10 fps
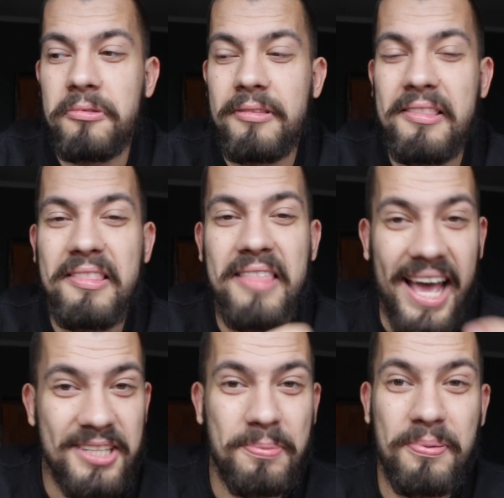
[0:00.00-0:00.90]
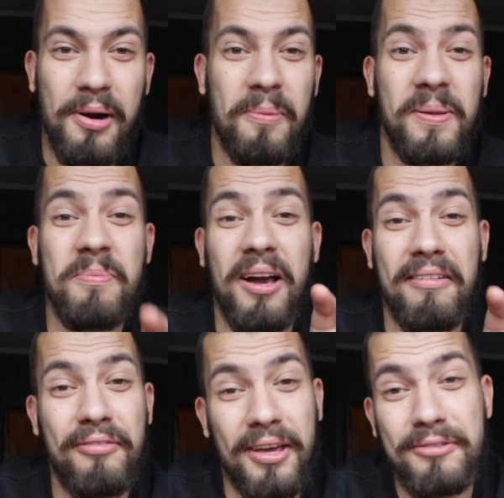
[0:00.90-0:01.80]
that's probably my
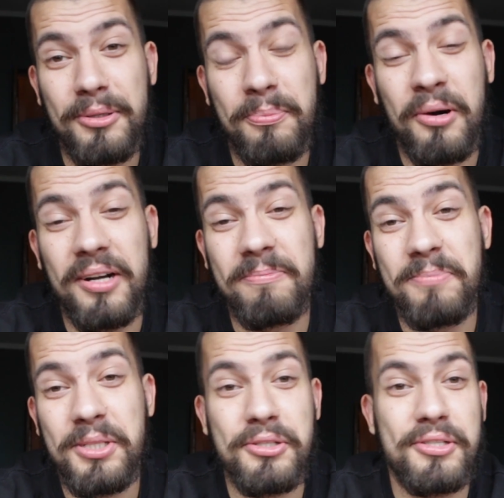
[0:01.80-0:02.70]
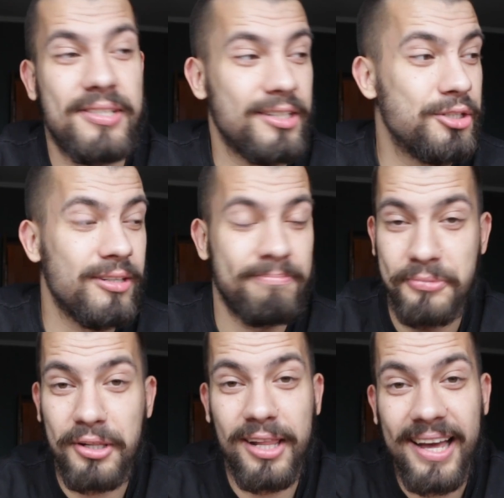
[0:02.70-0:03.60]
favorite part, because such a
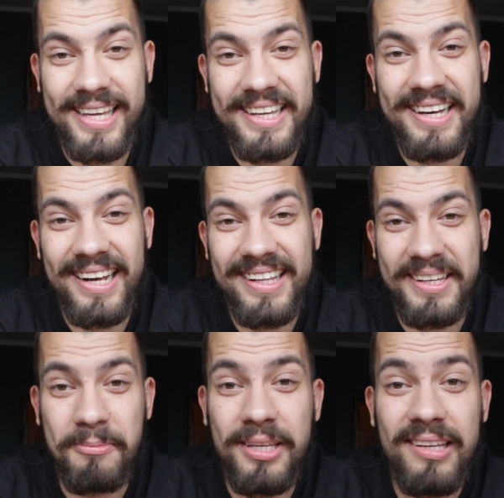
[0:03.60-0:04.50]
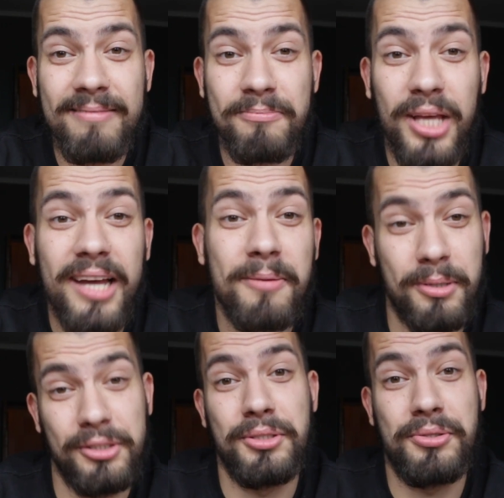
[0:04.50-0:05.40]
lucky guy like me had a
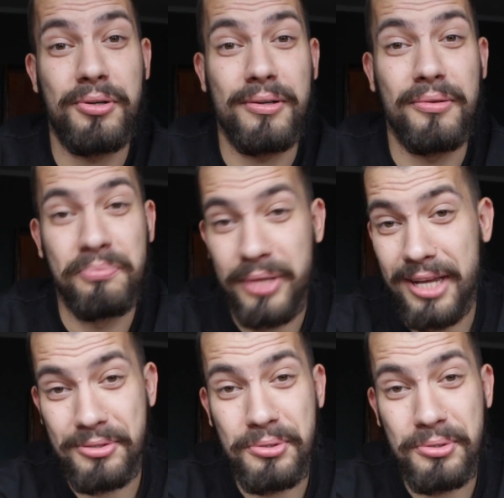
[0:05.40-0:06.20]
bunch of struggle, as